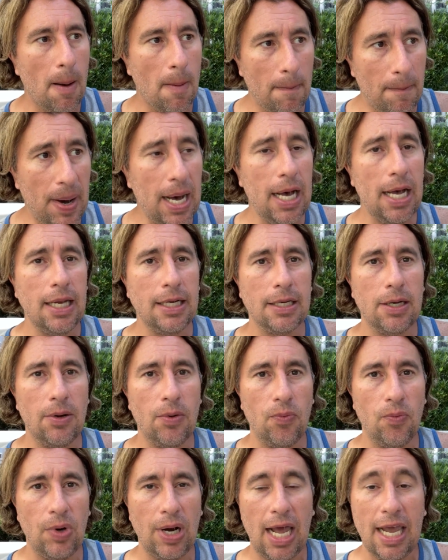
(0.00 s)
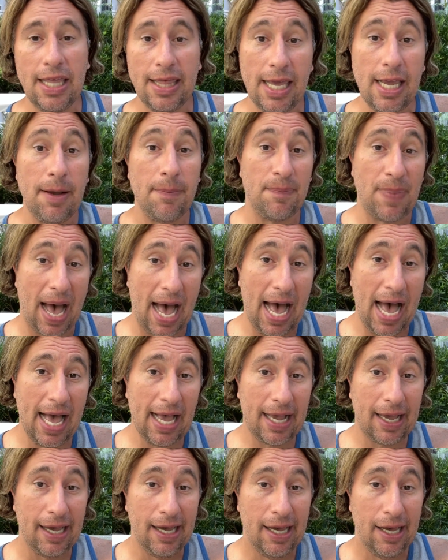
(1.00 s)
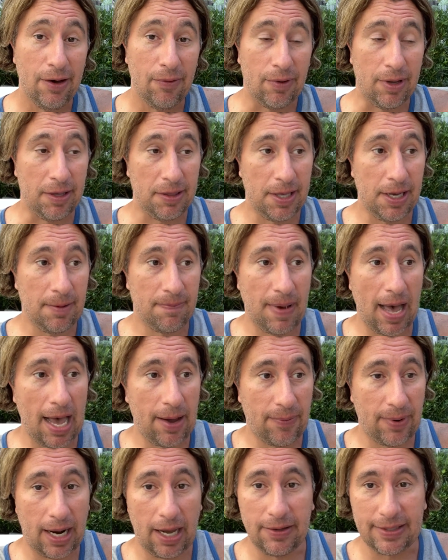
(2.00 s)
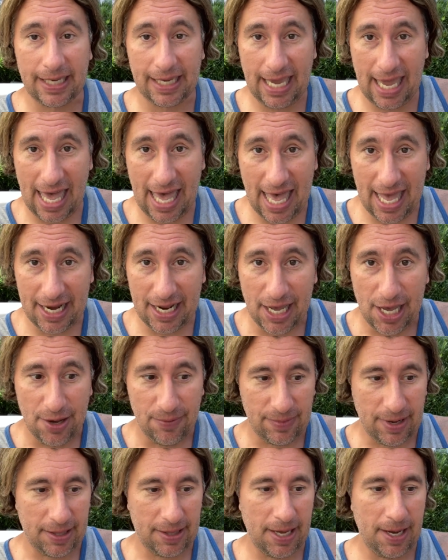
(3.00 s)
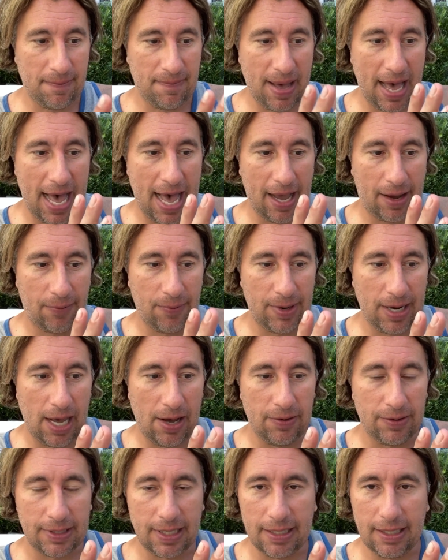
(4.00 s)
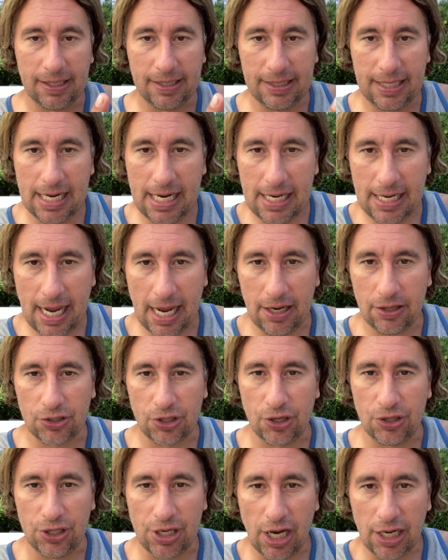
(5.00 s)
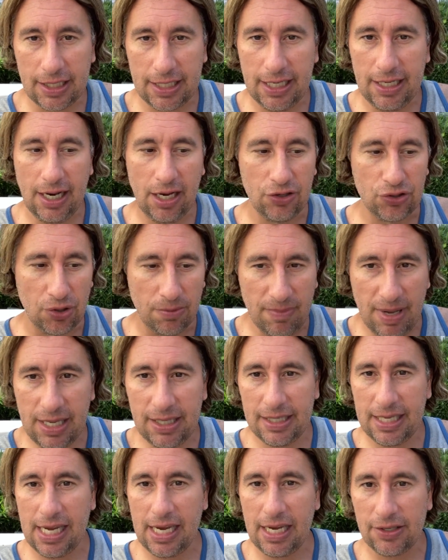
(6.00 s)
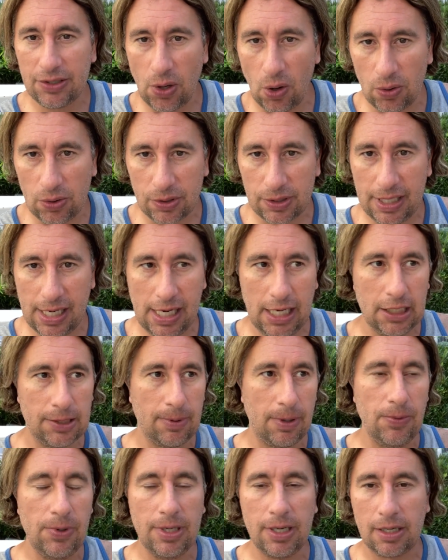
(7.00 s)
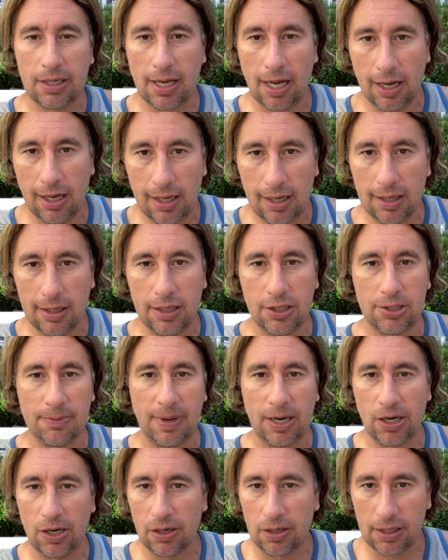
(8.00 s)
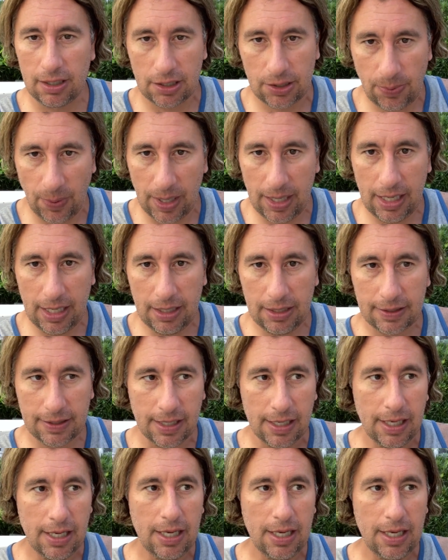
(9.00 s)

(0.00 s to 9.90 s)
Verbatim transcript: But when I think back, when I was a kid, and I think back when I was a teenager, young teenager, mid-teens, older teens, when I went to college, in my early 20s,